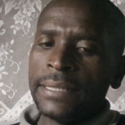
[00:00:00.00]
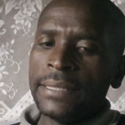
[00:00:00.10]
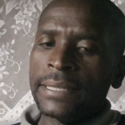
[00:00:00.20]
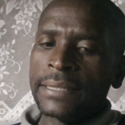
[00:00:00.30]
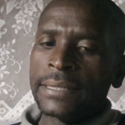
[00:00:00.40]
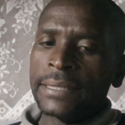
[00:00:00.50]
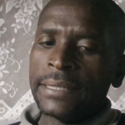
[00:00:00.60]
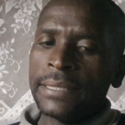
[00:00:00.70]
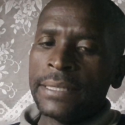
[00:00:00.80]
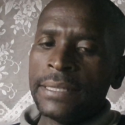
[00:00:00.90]
yes,
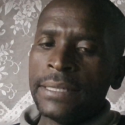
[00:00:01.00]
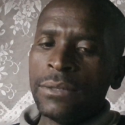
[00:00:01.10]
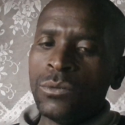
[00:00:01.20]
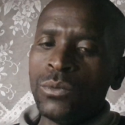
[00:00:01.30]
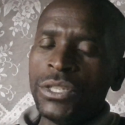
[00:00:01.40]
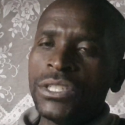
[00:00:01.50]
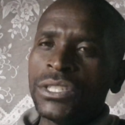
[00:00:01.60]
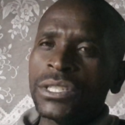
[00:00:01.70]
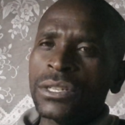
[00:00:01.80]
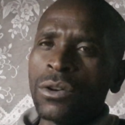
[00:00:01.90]

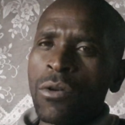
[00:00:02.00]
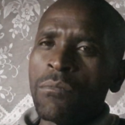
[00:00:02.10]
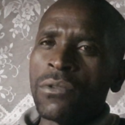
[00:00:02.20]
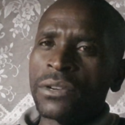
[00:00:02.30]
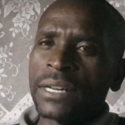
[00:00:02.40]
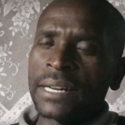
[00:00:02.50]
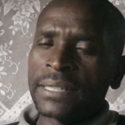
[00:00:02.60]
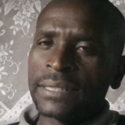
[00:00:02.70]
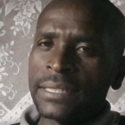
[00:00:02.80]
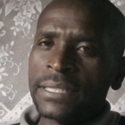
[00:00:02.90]
which common
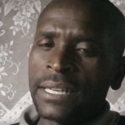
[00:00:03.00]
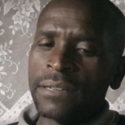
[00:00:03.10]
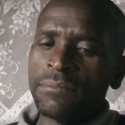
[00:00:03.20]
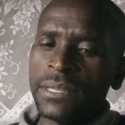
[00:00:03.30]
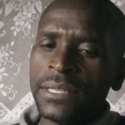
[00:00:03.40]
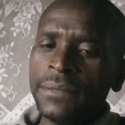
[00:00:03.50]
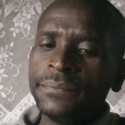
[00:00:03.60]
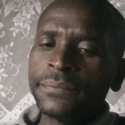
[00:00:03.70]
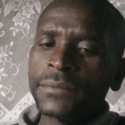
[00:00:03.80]
characteristics can be